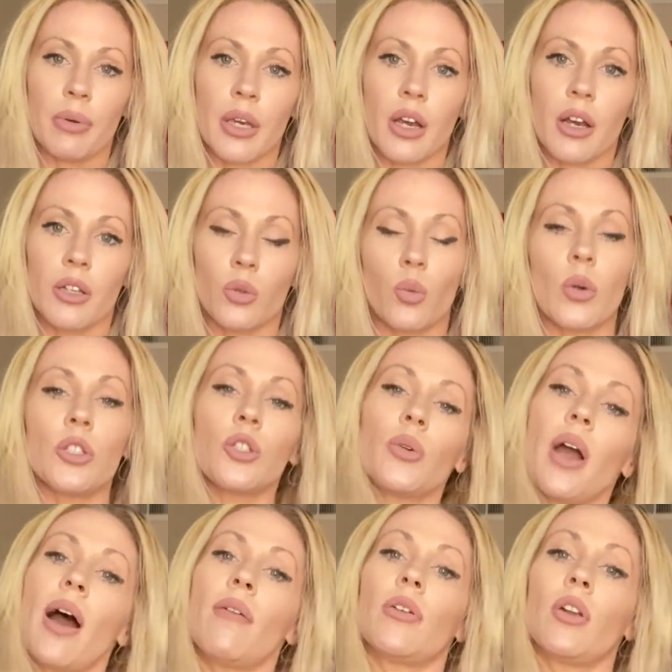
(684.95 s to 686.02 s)
because once you
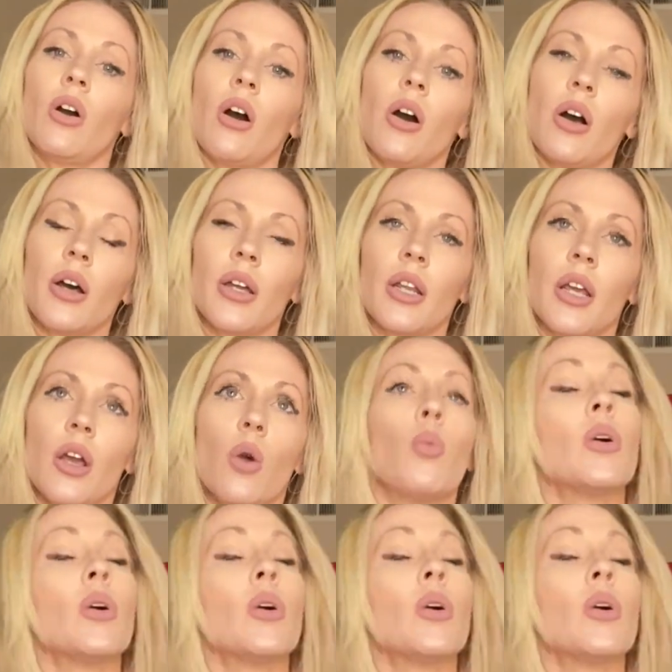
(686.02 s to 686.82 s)
have it on,